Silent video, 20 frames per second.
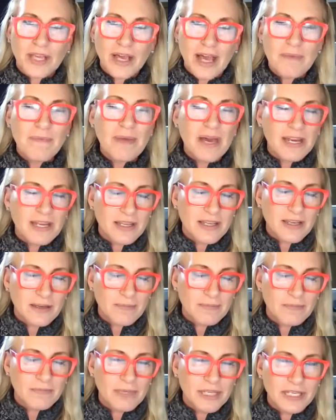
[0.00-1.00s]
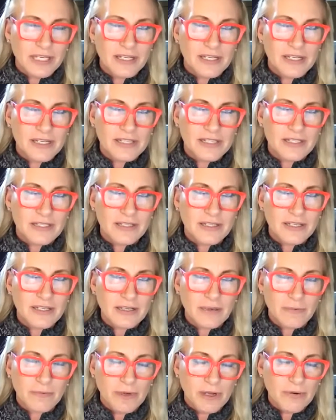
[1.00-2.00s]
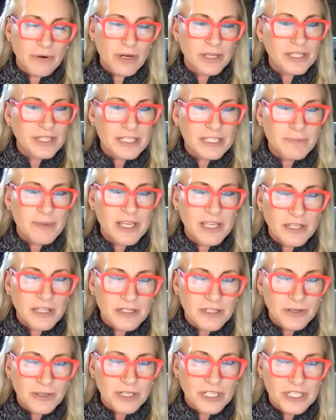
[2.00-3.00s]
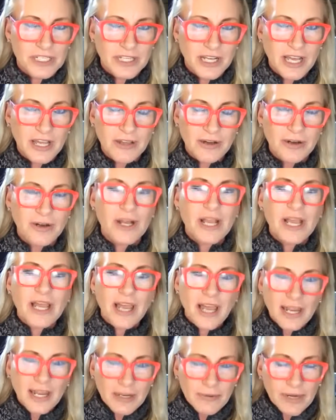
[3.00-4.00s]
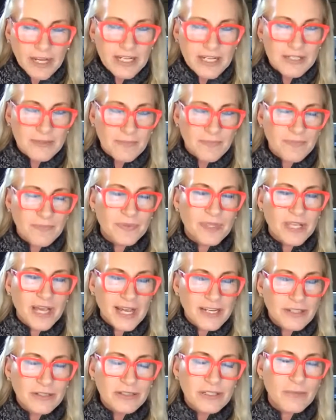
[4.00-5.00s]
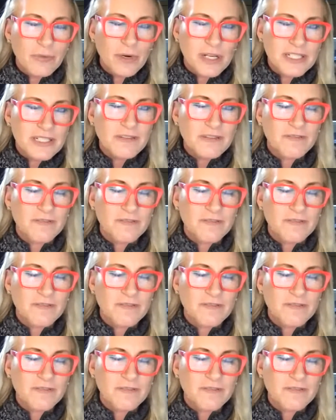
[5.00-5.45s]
I met him because we were on the speaking circuit together. Anyways, I told him, what's the